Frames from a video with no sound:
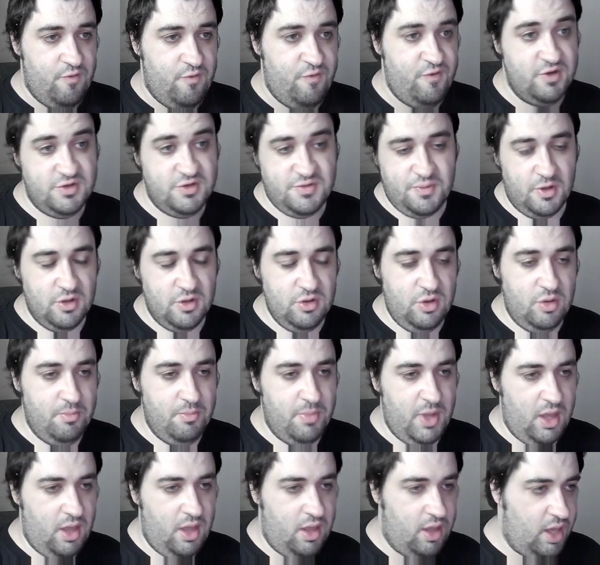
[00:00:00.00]
first
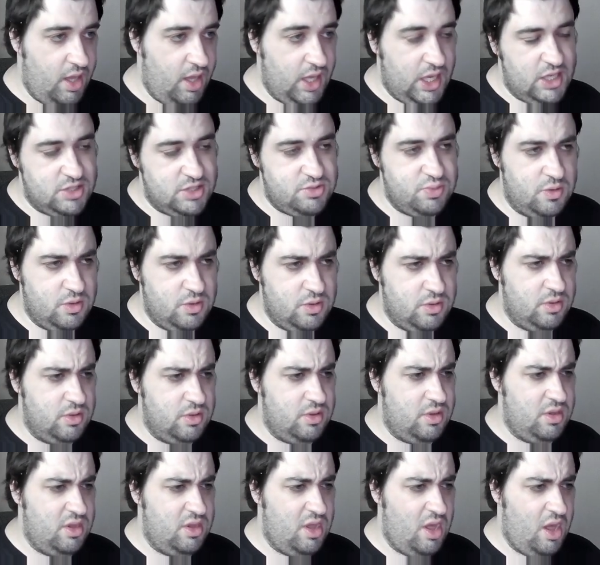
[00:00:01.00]
volume, but I guess we'll
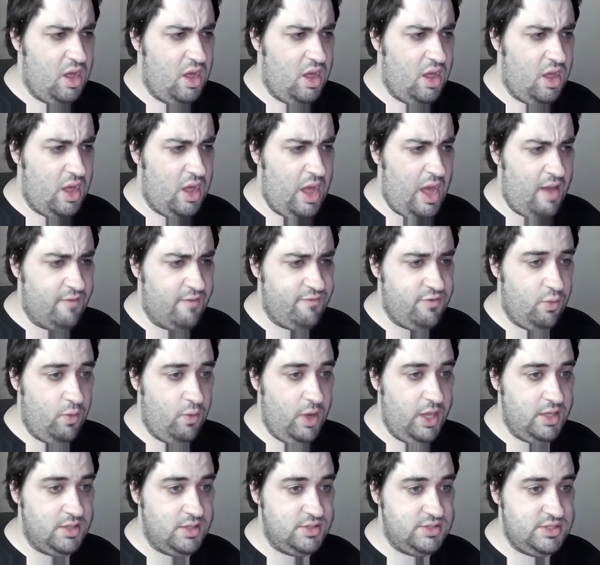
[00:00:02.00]
have to
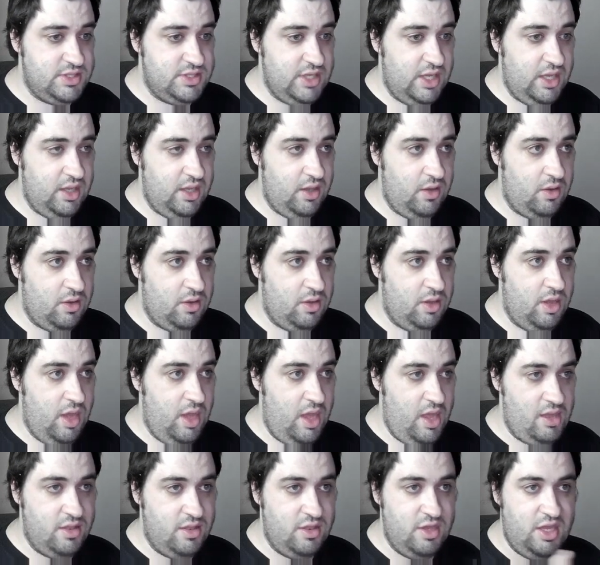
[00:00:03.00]
wait and see
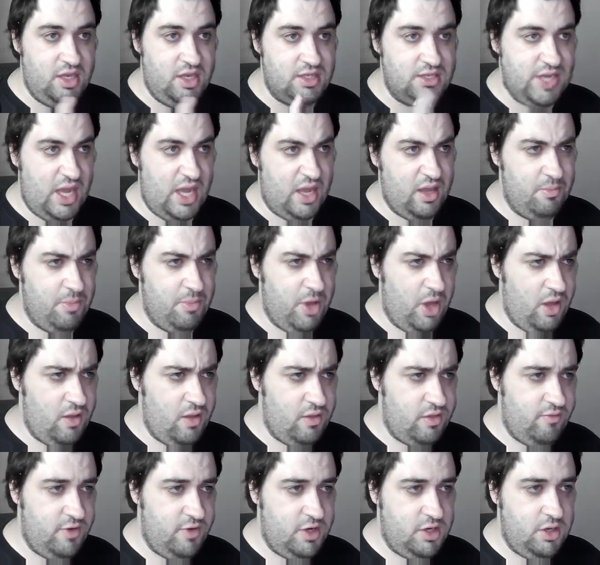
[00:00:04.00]
in the second part
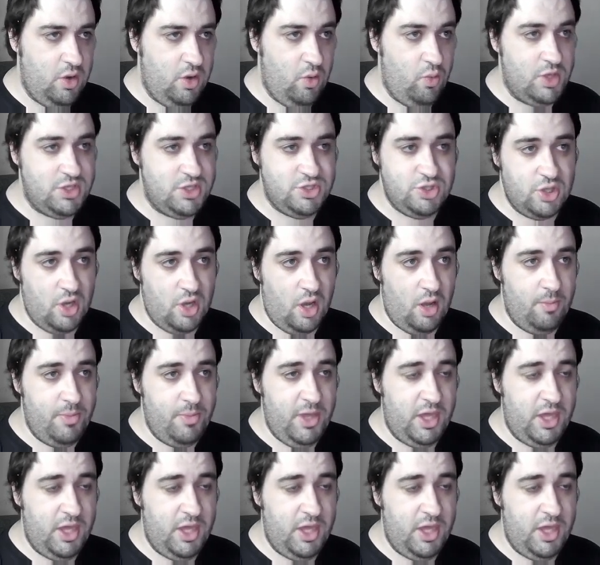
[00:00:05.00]
of the video, which I'll